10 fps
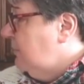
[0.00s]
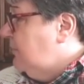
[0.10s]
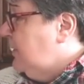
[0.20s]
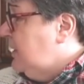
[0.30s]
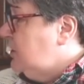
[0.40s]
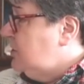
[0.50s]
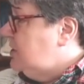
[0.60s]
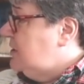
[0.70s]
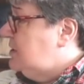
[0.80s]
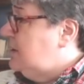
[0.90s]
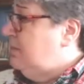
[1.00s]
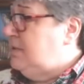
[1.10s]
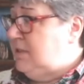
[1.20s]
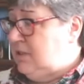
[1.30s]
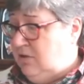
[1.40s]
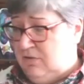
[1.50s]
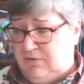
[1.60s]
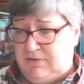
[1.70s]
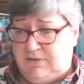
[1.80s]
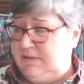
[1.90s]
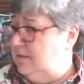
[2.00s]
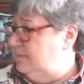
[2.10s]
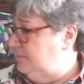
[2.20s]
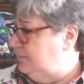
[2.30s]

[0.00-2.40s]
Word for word: finished some socks,